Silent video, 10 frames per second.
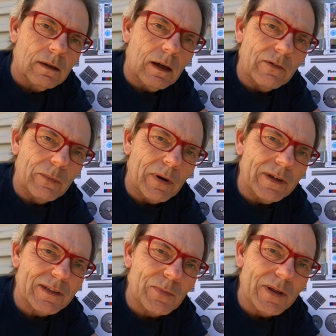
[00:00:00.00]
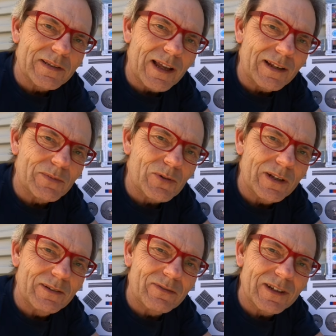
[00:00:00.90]
Hi everybody, it's Peter Zellum's
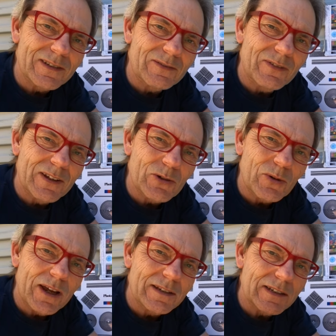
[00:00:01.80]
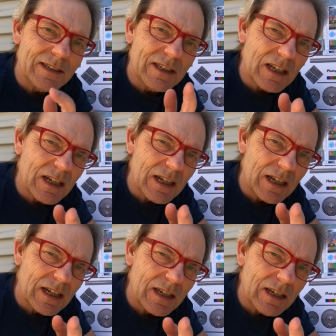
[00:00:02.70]
Griniflix Adventure 8, and
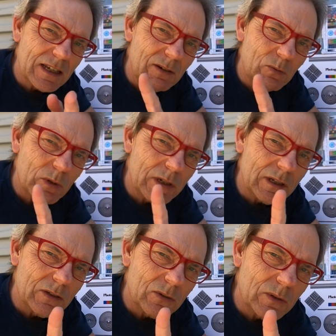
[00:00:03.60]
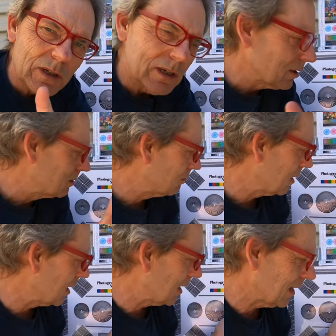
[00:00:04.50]
today we're doing
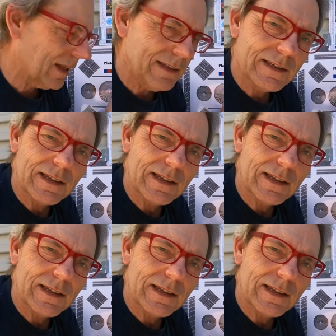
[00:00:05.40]
a lens